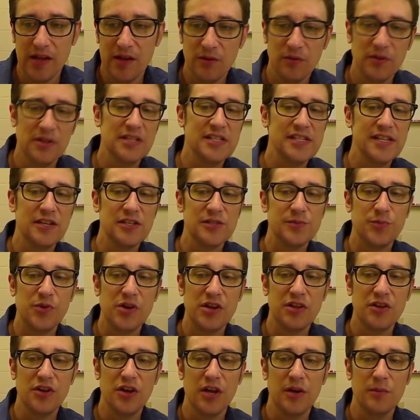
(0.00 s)
Well, it sounds pretty
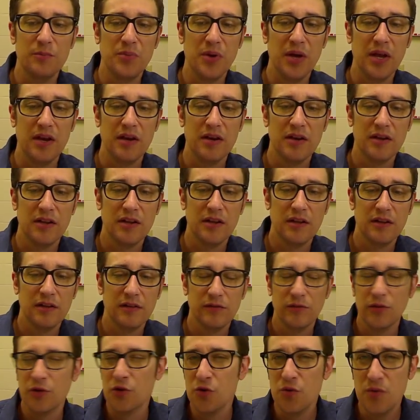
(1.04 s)
good, but
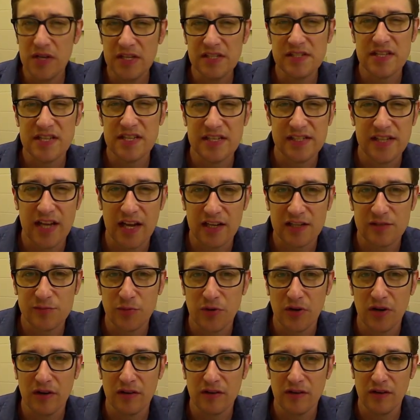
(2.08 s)
who is this
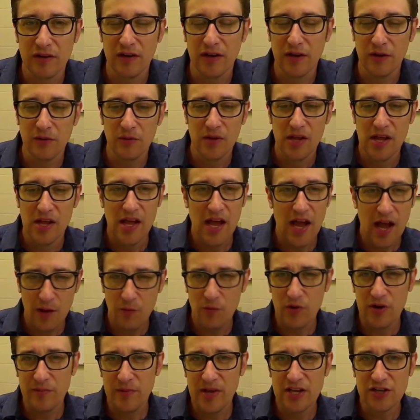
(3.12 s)
expert? I
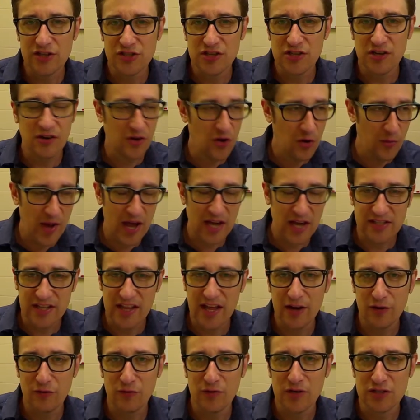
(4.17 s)
want to make sure. Go back to
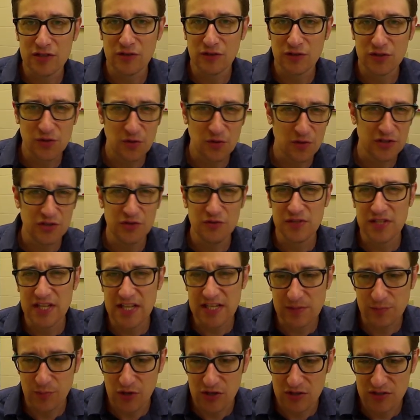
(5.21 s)
that original source. Who's
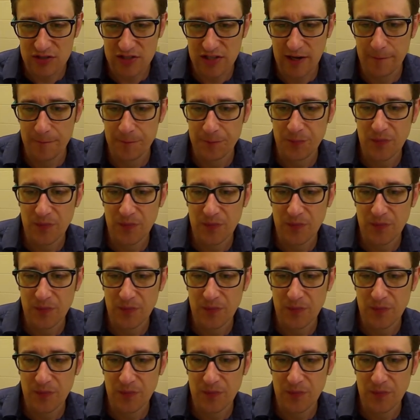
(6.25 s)
this person?